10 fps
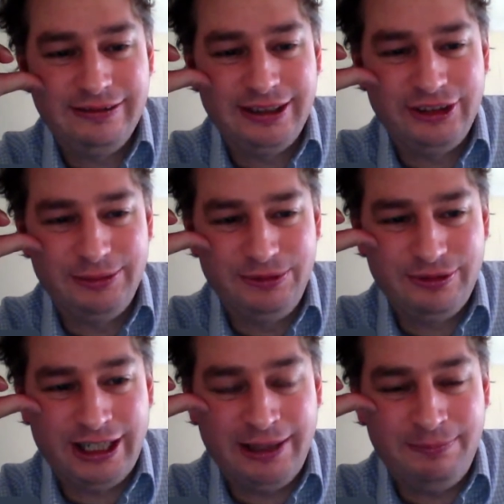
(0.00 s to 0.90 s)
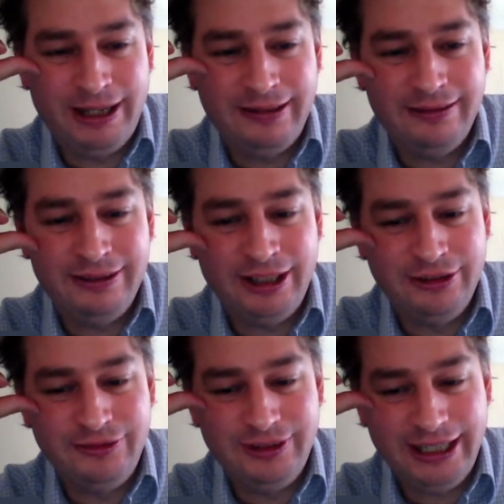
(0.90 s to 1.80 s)
the subscribe button, the
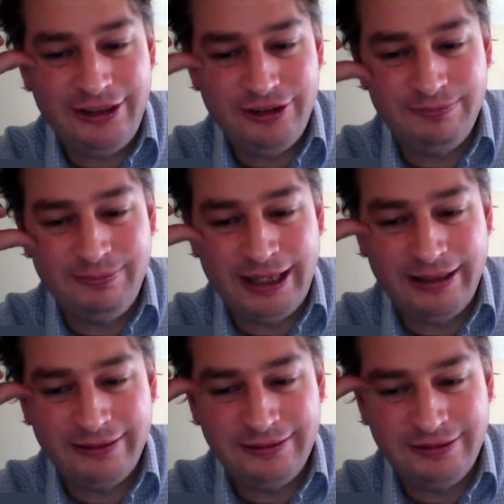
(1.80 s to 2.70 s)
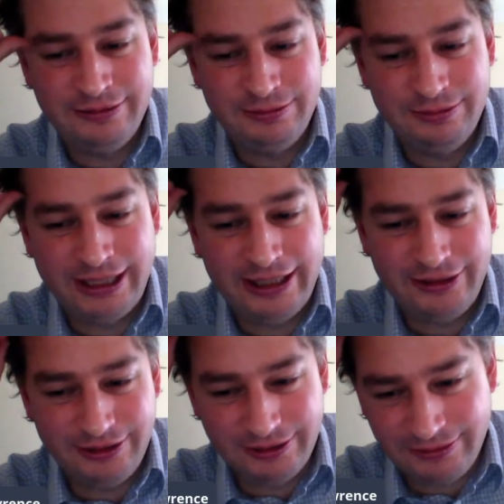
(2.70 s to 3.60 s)
notification button, and all
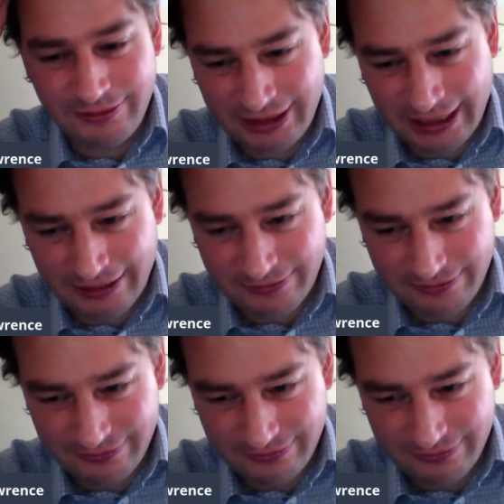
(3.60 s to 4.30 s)
that sort of stuff.